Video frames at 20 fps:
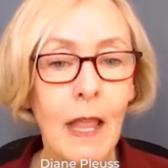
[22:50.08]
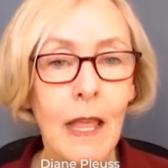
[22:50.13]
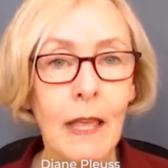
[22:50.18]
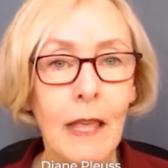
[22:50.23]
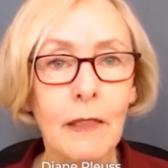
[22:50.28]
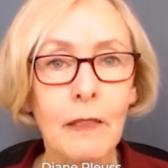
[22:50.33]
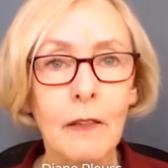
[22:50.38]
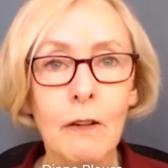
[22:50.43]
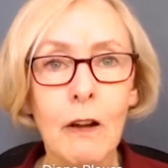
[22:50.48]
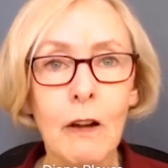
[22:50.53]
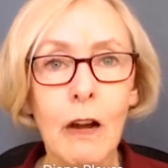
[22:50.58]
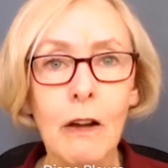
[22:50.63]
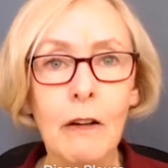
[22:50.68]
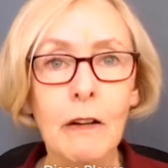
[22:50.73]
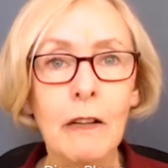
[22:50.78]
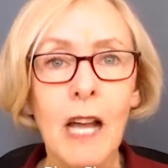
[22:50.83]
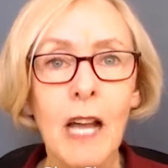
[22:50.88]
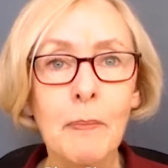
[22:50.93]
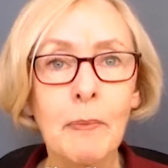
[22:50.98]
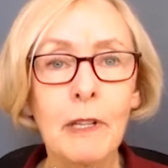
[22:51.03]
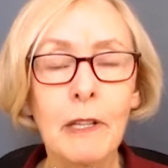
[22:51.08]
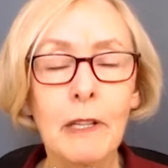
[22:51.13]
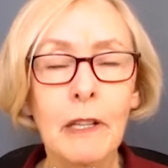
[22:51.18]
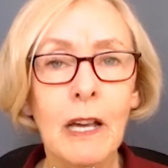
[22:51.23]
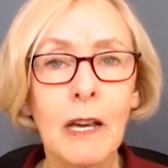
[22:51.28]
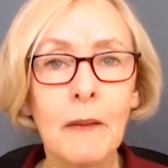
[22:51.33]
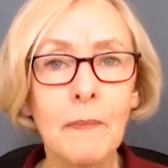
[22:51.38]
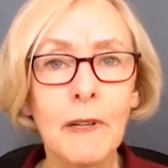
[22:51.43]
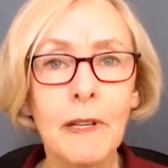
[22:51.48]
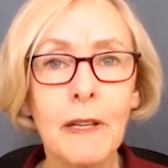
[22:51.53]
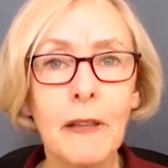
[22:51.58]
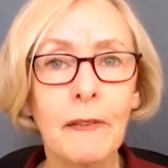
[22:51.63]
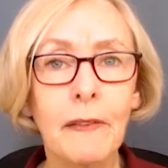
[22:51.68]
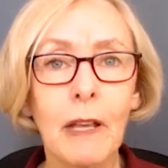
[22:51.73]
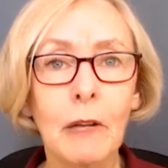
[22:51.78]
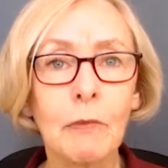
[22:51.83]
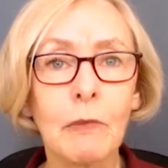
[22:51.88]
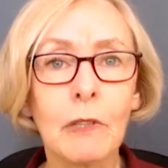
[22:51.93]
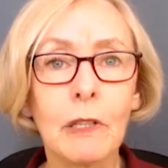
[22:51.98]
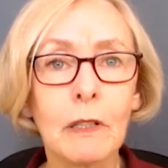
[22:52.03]
and there are a couple of companies
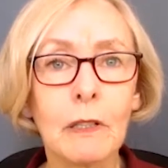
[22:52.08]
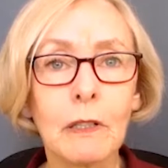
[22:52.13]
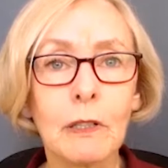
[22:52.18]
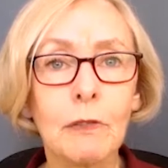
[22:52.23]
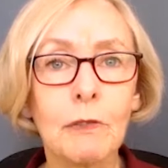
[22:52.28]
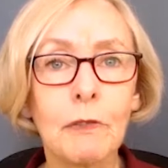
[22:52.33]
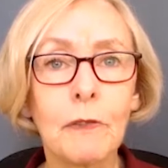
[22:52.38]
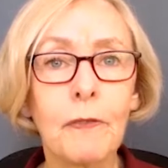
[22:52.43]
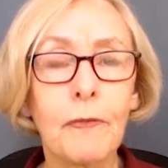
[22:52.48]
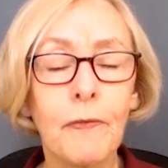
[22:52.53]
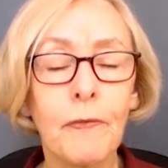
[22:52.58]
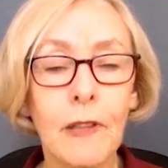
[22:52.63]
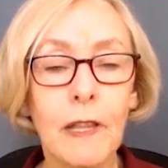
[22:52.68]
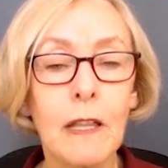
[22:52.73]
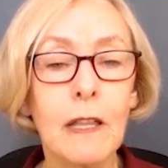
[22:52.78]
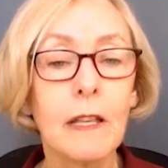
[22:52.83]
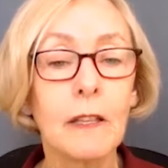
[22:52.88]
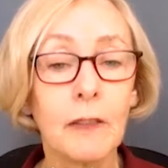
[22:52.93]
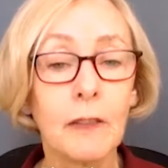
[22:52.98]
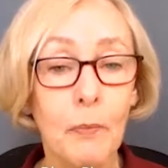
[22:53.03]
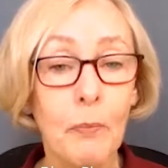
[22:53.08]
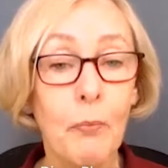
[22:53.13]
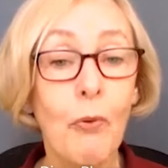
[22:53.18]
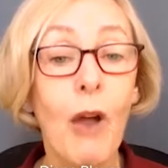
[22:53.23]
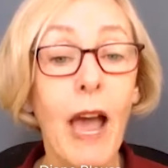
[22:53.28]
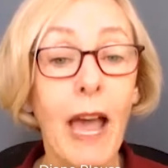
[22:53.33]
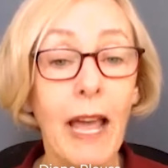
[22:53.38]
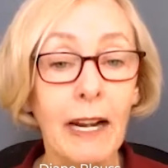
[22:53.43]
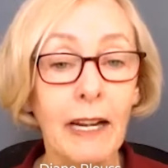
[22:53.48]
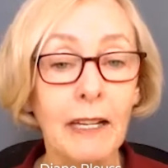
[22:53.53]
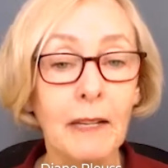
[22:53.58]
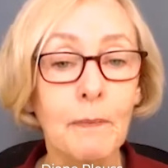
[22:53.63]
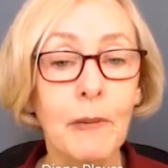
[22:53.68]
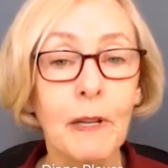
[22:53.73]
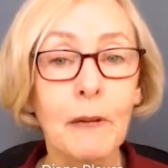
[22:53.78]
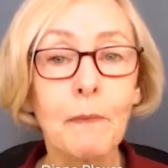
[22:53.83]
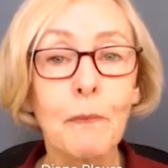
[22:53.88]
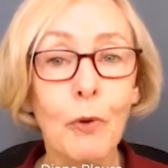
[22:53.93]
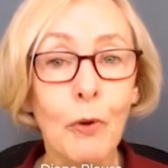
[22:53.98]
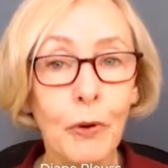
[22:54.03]
that will include fee in the product,
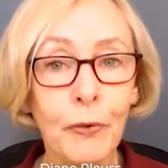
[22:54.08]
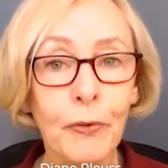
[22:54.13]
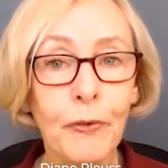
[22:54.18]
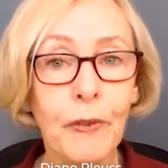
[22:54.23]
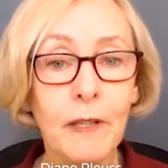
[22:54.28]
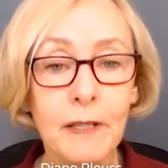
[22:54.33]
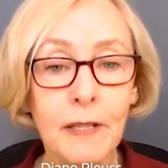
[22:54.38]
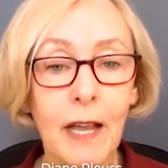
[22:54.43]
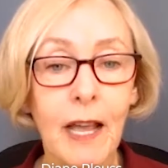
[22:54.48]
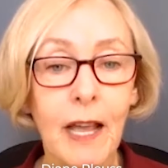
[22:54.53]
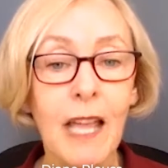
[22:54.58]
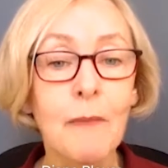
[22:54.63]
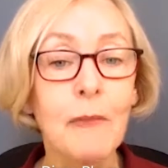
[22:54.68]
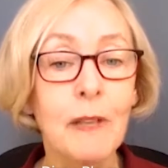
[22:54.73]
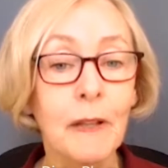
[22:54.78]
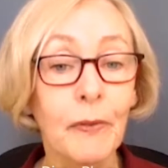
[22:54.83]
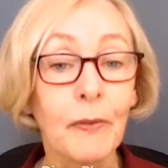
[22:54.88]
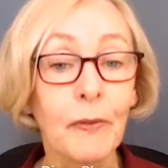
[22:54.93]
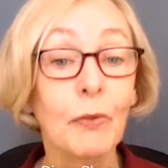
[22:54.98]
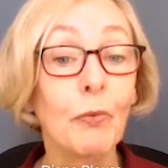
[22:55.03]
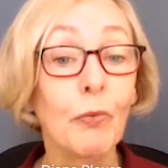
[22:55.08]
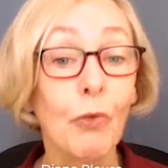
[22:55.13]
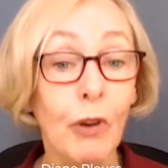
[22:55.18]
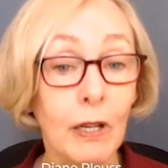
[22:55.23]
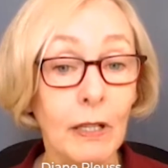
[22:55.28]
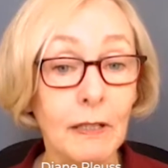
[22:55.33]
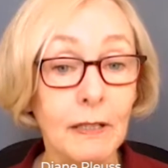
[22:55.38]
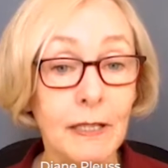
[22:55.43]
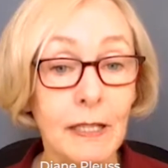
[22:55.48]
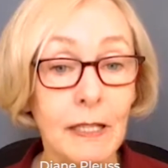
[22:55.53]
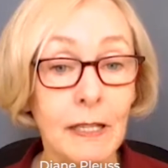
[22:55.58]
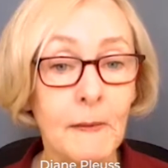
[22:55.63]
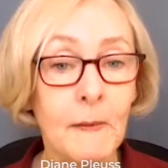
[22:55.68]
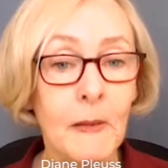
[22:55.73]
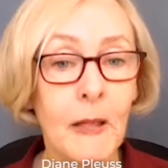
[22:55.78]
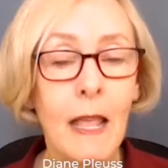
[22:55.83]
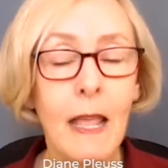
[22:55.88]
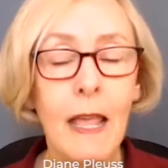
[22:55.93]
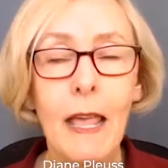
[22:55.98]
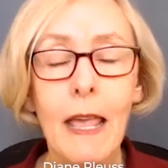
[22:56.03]
but most of the time it's a royalty.
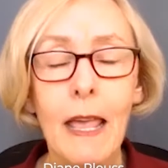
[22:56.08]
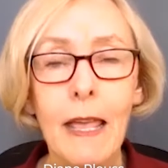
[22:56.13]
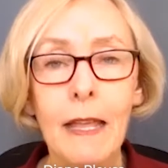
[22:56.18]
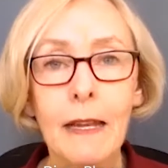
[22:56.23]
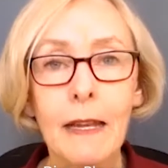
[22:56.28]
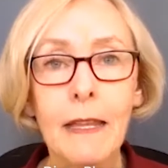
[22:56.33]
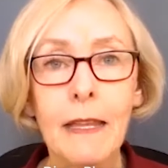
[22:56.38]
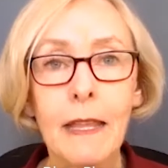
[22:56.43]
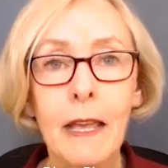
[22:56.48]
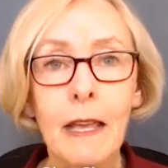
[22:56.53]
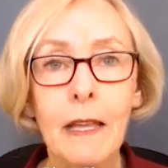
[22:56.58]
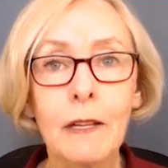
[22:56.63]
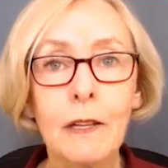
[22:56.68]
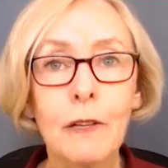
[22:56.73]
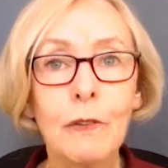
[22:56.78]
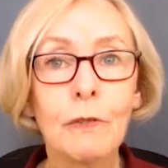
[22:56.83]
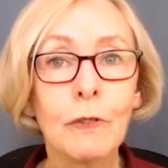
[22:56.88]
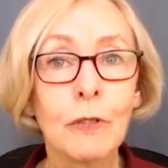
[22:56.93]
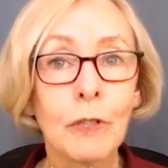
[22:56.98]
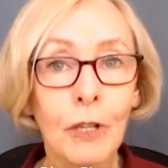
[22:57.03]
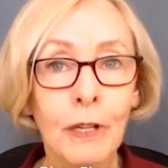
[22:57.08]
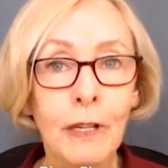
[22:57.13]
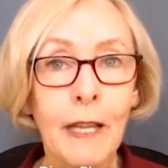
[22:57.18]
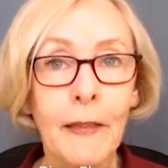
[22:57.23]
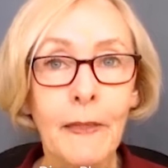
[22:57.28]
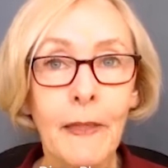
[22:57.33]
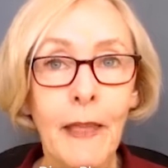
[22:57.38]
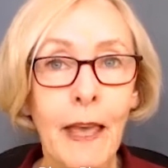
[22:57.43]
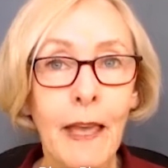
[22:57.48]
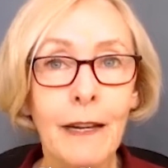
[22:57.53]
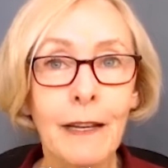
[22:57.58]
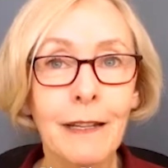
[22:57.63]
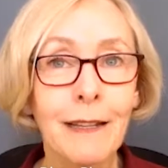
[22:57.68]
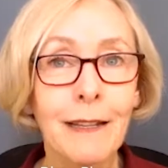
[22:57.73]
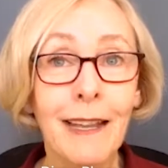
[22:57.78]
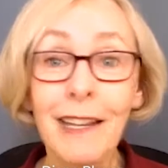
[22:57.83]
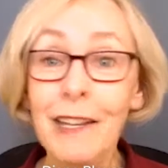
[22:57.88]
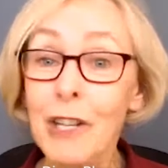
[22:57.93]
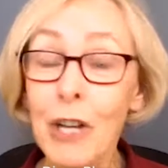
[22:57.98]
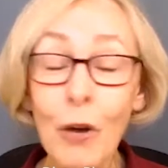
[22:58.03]
And again, you look at that,
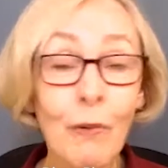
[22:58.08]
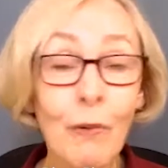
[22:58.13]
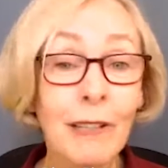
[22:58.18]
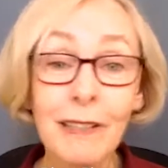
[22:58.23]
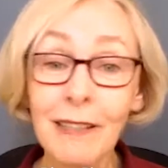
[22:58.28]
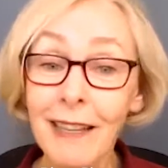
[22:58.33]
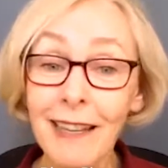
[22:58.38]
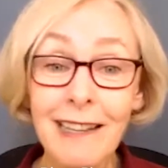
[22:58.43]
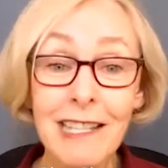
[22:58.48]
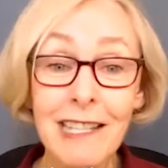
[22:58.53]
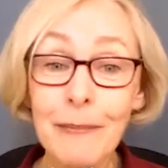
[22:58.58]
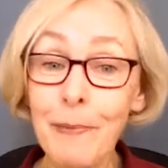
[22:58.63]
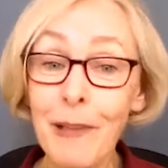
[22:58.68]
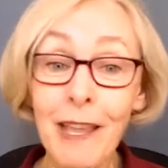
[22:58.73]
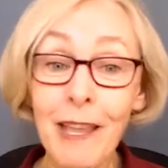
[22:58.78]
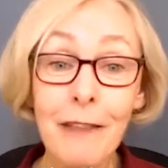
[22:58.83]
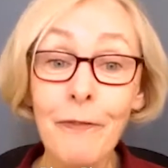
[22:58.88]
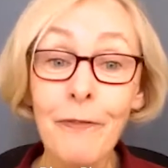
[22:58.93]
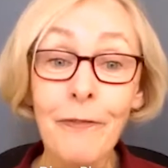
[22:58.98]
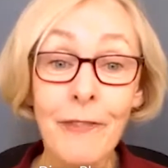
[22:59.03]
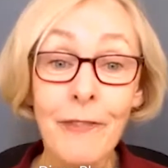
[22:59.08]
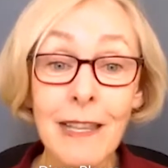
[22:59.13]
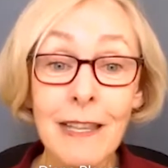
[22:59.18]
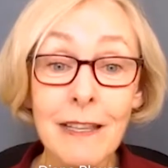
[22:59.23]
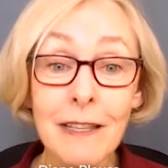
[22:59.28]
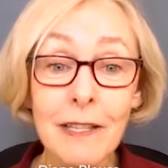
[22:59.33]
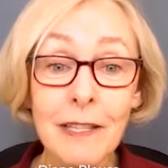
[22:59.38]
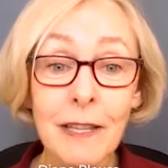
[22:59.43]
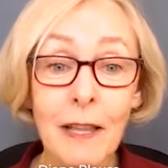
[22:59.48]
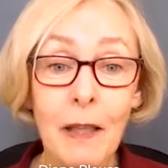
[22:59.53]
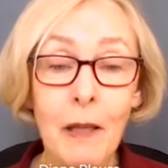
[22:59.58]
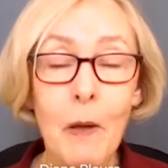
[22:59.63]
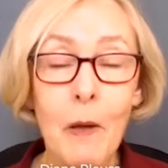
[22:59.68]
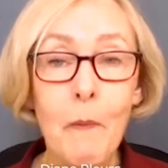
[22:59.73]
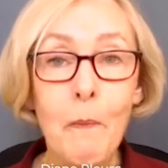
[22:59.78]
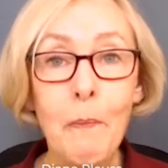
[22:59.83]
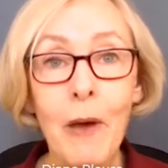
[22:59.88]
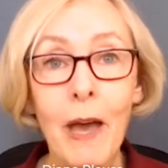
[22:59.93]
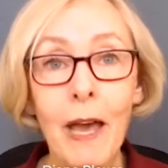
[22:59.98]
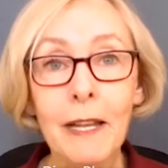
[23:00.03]
and, and no one likes paying fees,
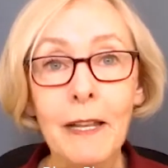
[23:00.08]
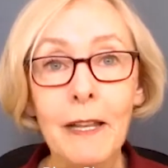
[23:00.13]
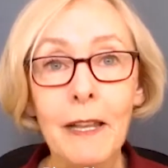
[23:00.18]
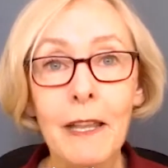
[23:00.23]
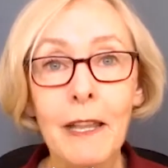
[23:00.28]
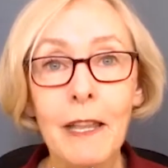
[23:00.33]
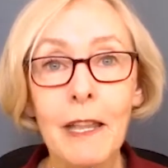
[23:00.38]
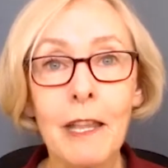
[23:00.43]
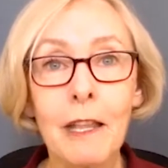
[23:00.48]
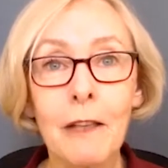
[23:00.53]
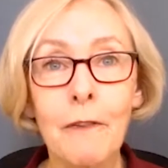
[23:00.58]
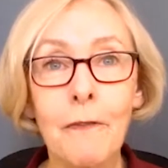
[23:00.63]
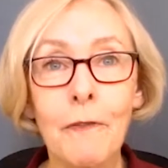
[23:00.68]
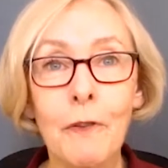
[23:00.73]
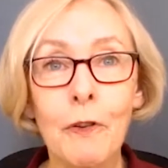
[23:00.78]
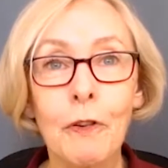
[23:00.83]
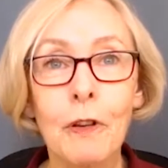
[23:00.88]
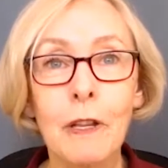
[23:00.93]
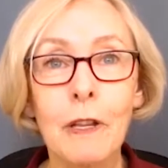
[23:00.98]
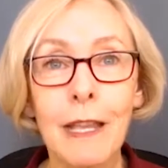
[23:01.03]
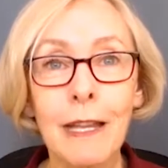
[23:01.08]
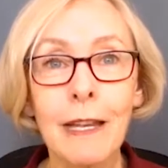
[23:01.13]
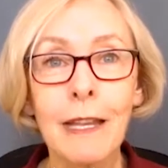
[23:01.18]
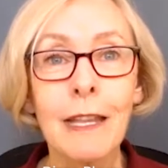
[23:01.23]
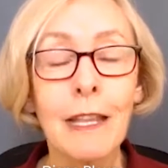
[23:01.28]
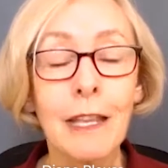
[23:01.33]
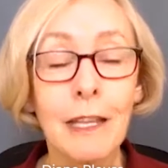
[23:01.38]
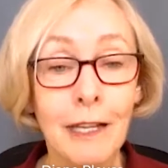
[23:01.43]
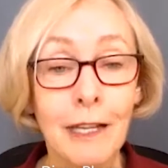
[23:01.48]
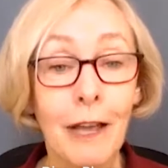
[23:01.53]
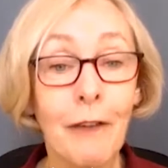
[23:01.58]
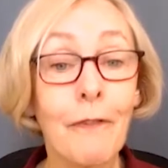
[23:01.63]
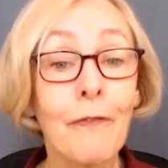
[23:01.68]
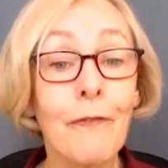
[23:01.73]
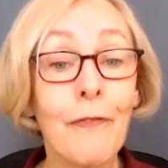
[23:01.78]
but if you're getting enough